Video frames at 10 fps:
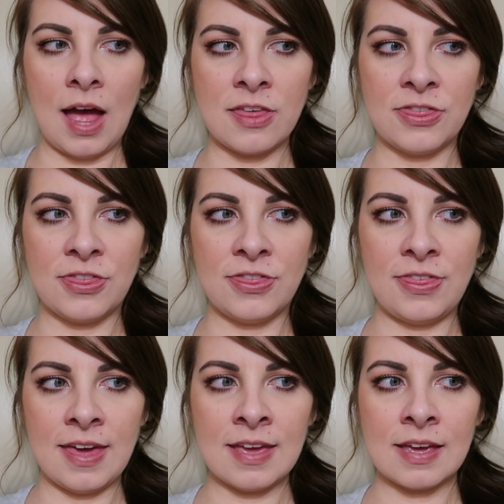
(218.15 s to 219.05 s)
I
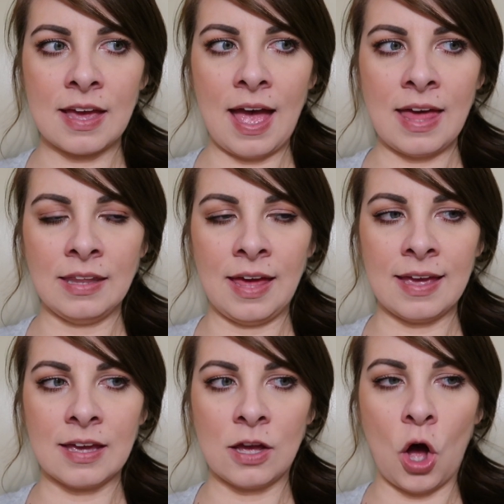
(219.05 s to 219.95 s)
think at
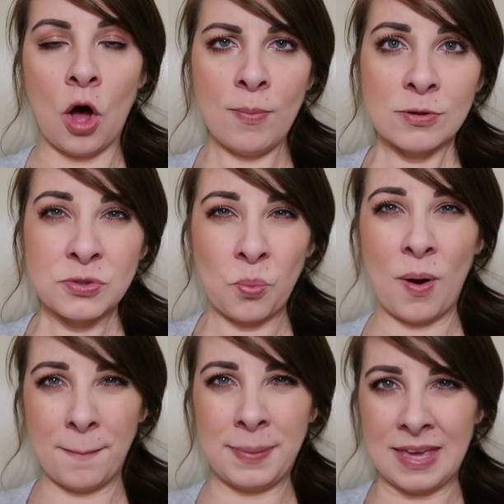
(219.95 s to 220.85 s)
like almost
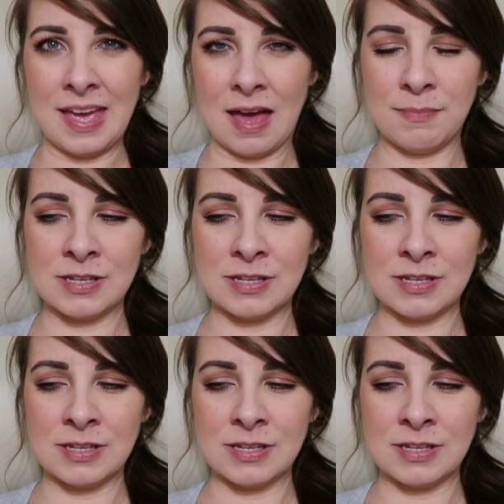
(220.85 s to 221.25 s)
1 p.m.